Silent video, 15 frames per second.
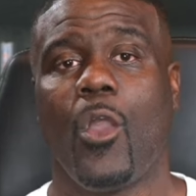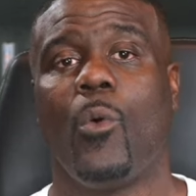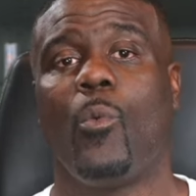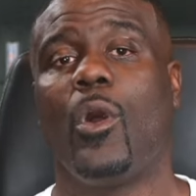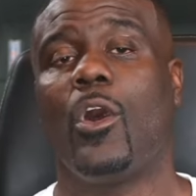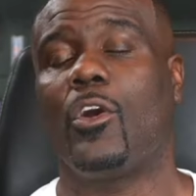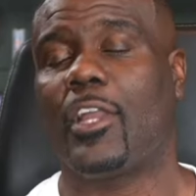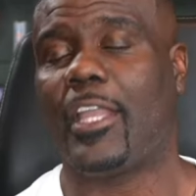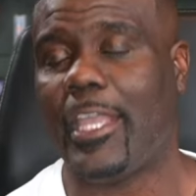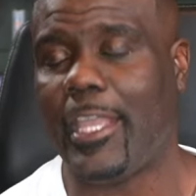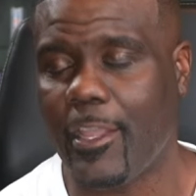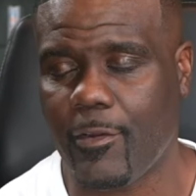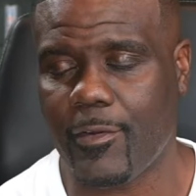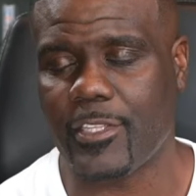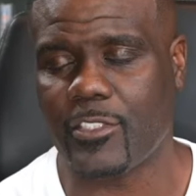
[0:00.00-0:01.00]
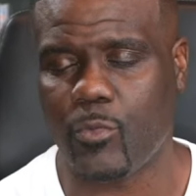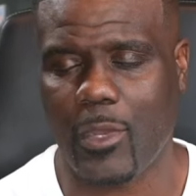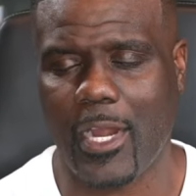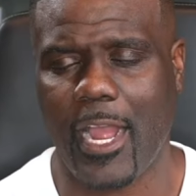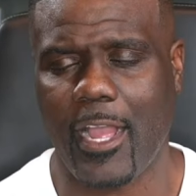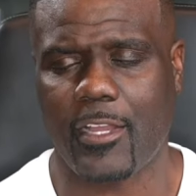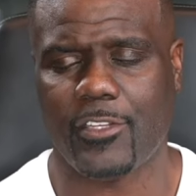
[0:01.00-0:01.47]
Well, here is
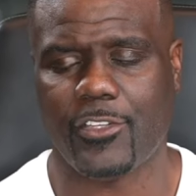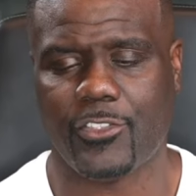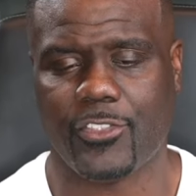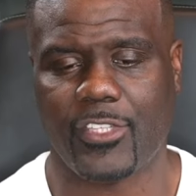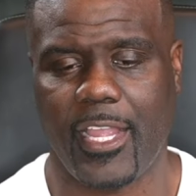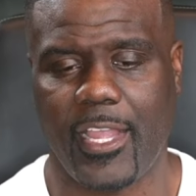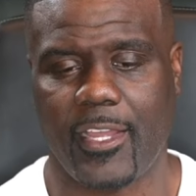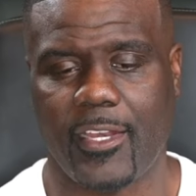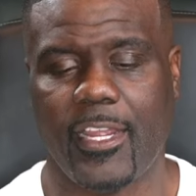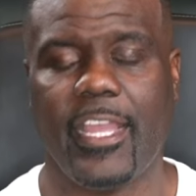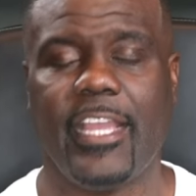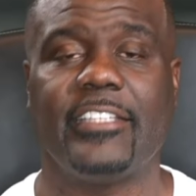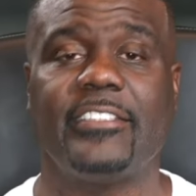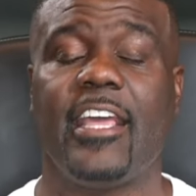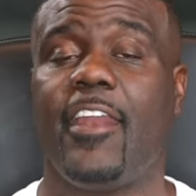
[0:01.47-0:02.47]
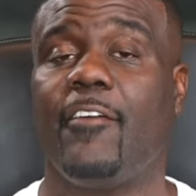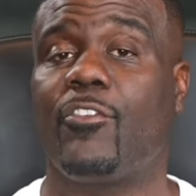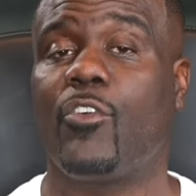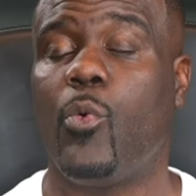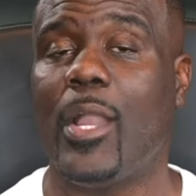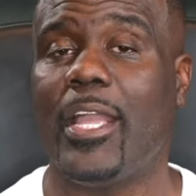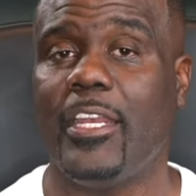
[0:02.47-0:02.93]
what I understand is that if
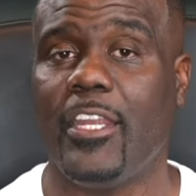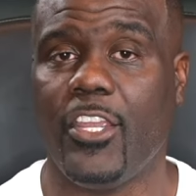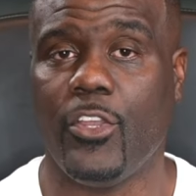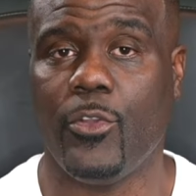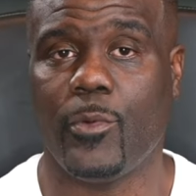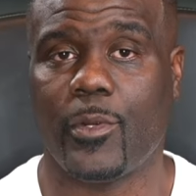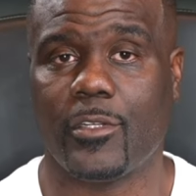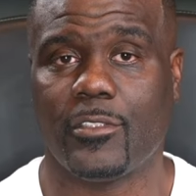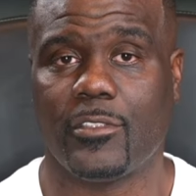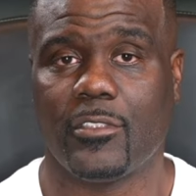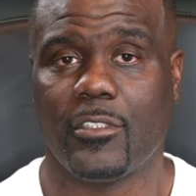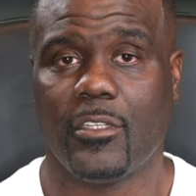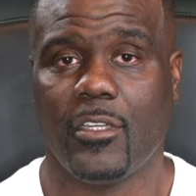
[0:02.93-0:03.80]
Quinn Ewers